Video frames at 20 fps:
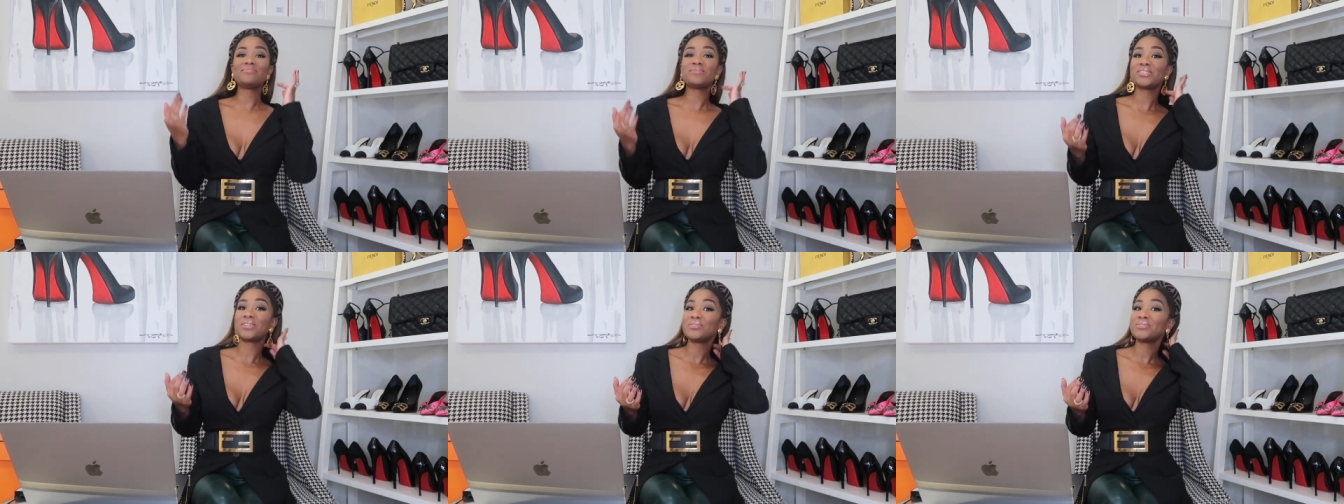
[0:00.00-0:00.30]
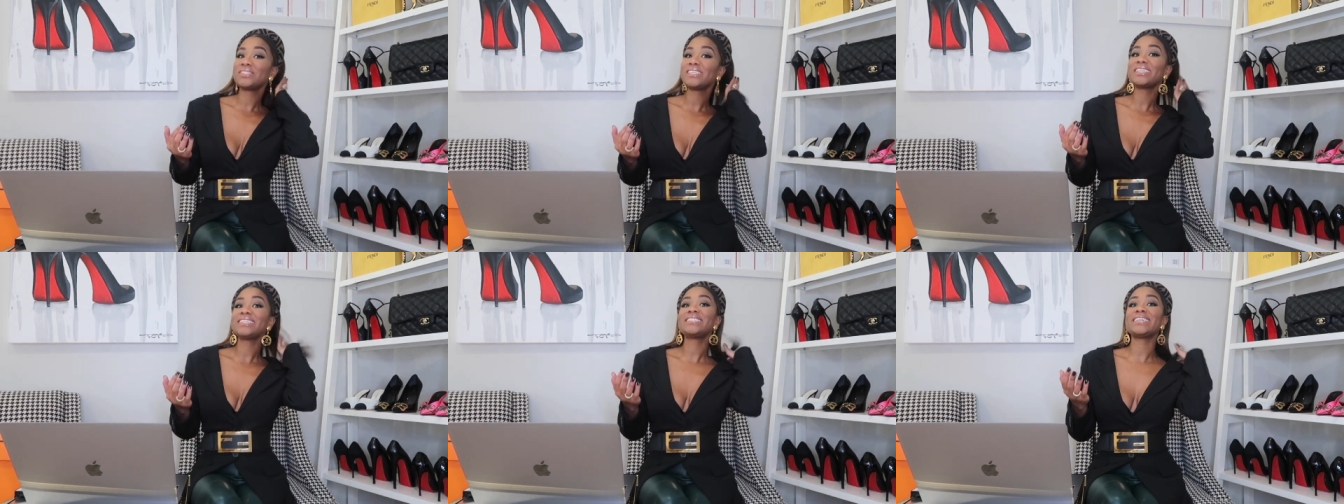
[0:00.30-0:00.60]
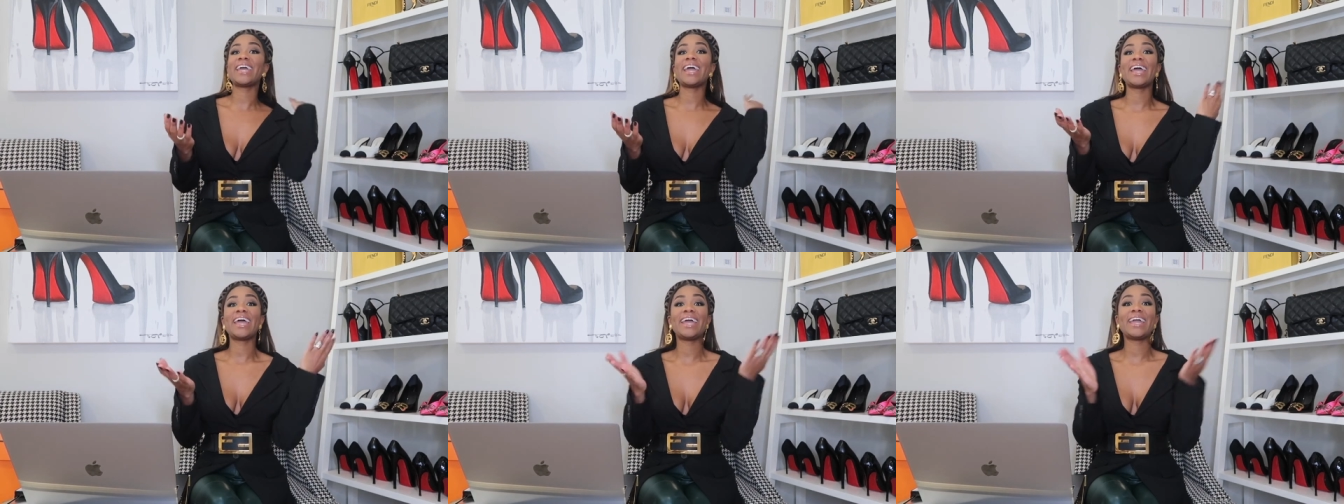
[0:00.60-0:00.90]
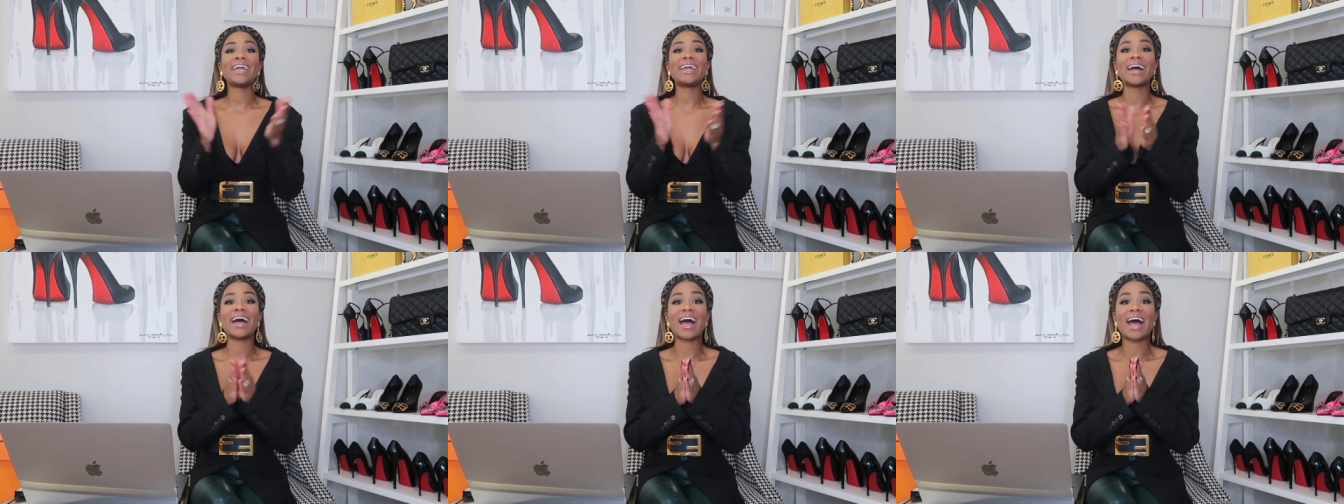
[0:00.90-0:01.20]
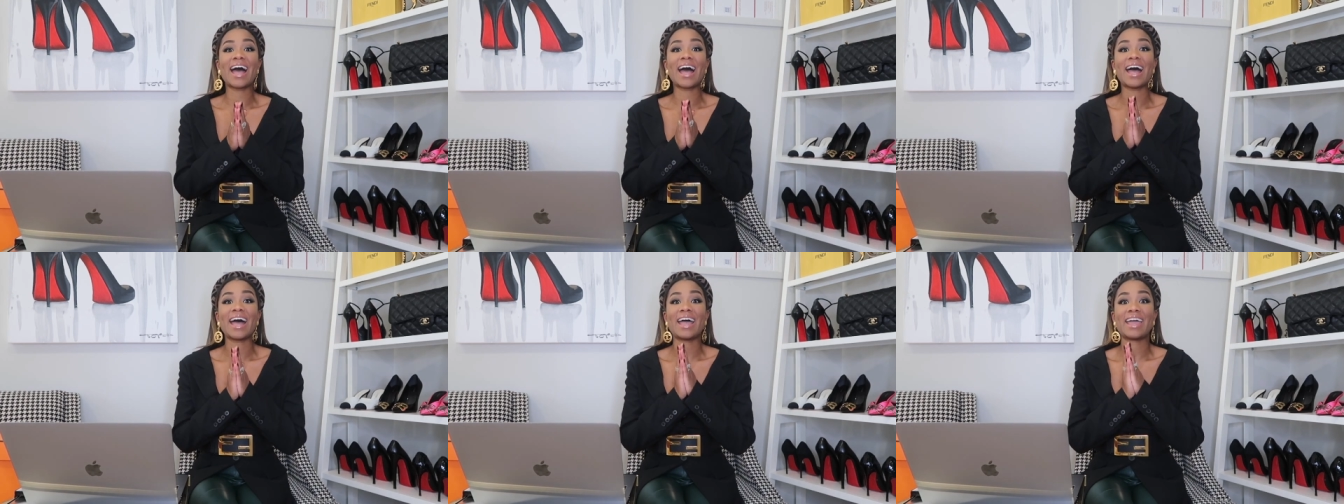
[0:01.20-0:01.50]
So today
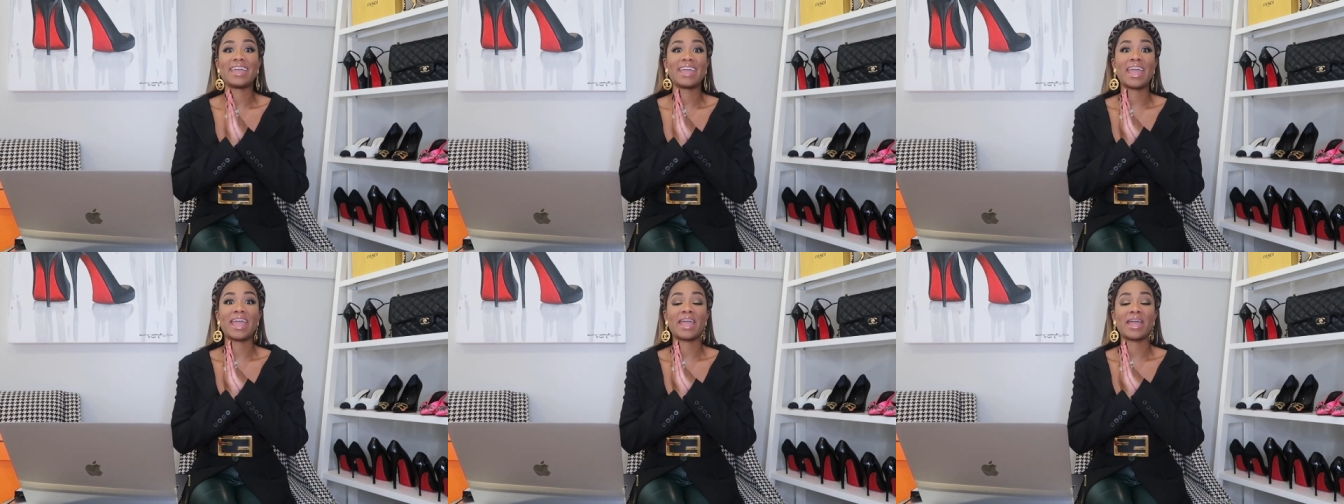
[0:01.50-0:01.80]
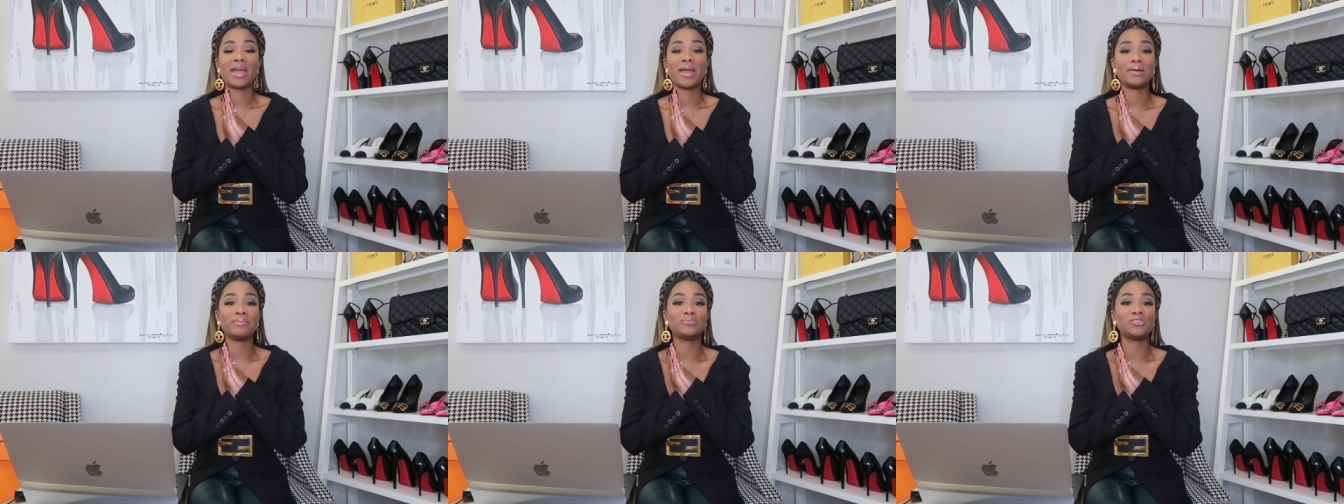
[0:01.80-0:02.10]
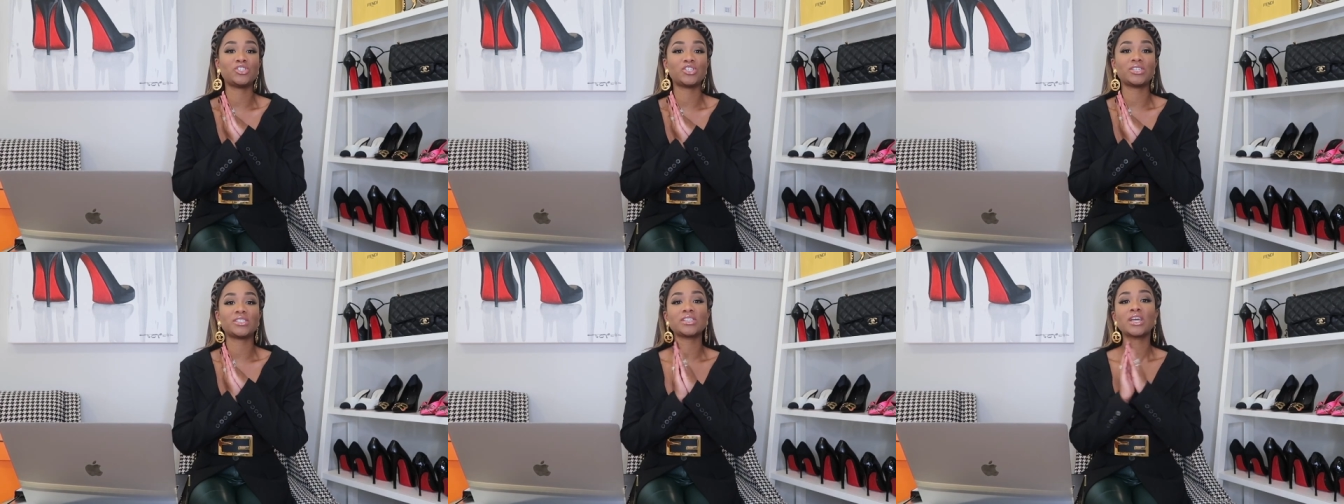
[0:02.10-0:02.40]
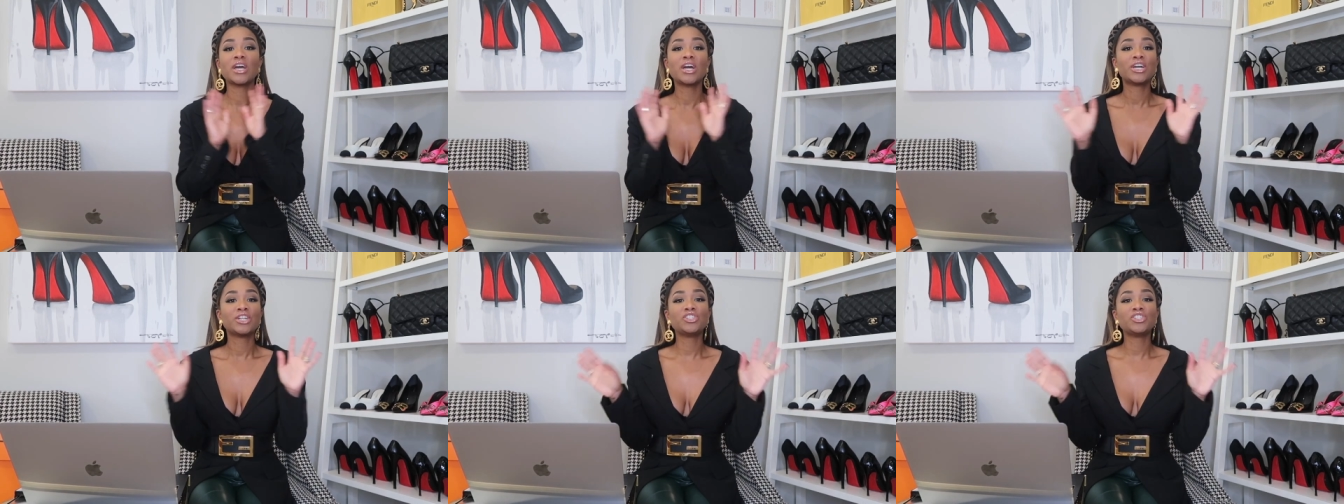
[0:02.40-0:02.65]
I am just